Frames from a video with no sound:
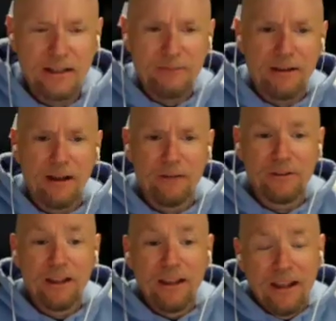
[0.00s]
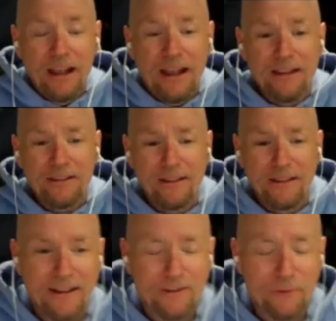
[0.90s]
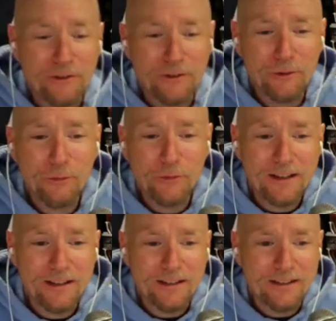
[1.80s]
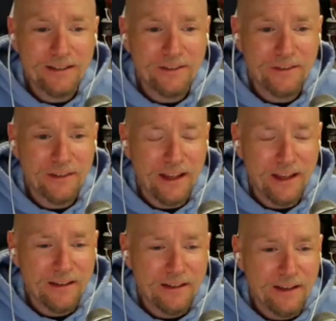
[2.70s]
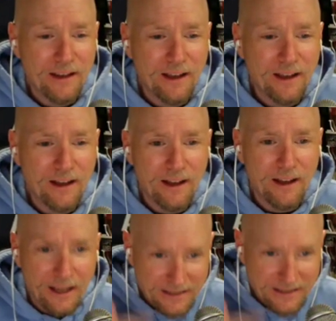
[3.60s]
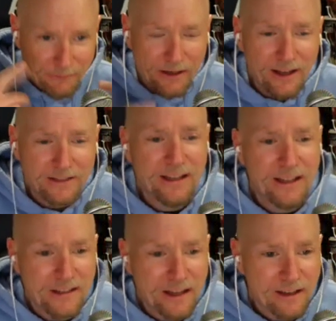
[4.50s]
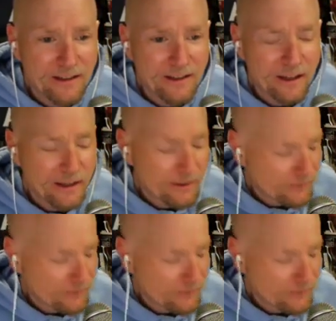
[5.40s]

and I have my comics. And what's so funny is that I take my contacts out at night,